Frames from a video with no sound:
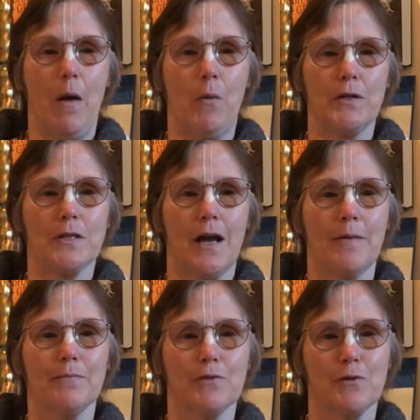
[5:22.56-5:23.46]
one
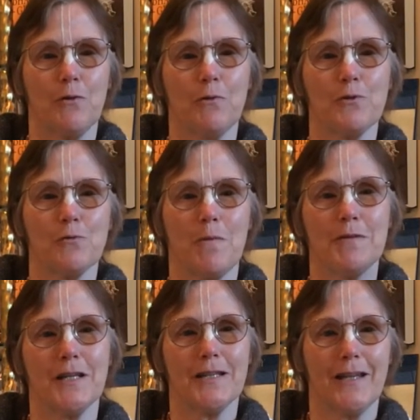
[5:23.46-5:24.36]
time, Sir Holtaswami
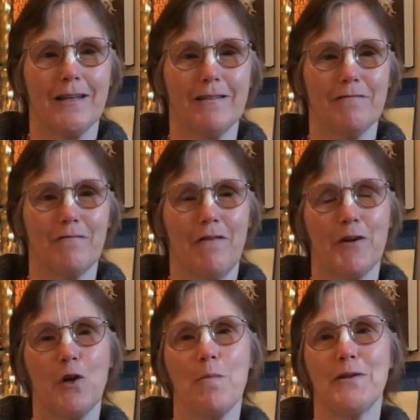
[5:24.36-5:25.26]
said that
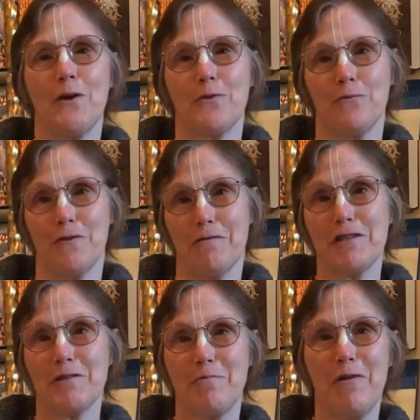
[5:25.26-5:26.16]
Radha Gopinath are very
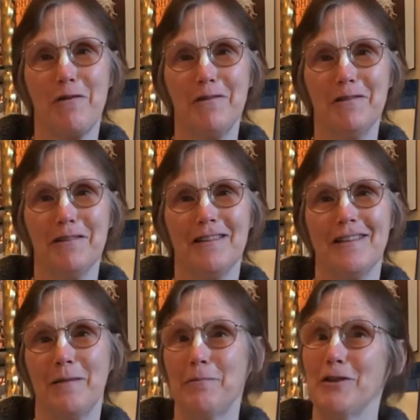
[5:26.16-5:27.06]
small,
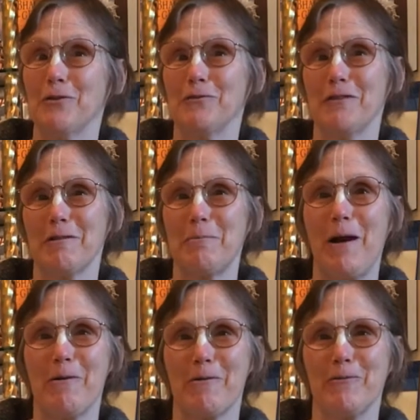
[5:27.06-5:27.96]
but they're very
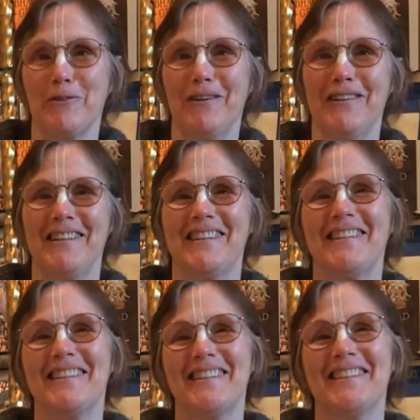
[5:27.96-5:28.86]

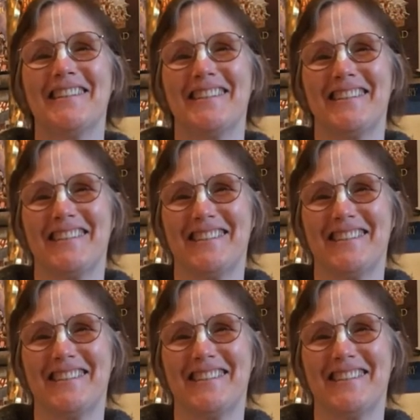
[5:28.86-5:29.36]
powerful.